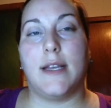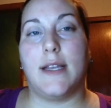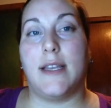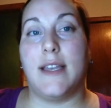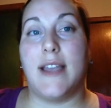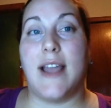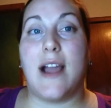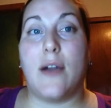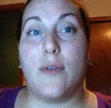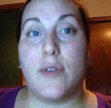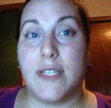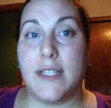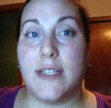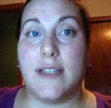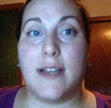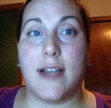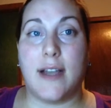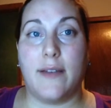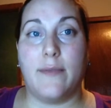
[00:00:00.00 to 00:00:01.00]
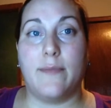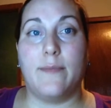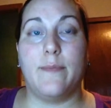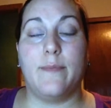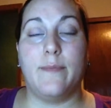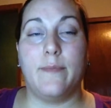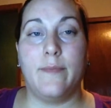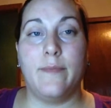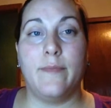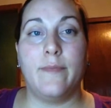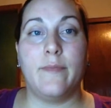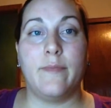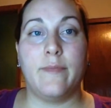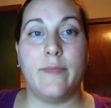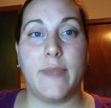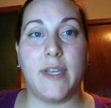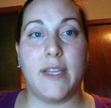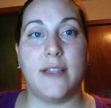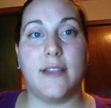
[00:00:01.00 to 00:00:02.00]
now is the time
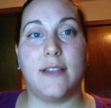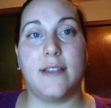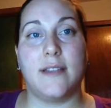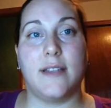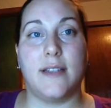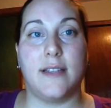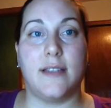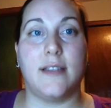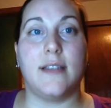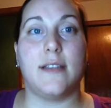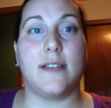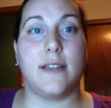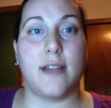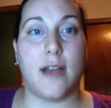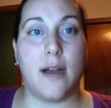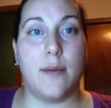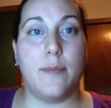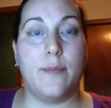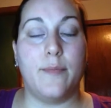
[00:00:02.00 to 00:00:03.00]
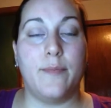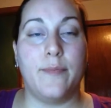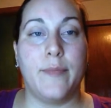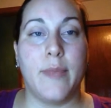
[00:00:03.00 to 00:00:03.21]
that this needs to stop.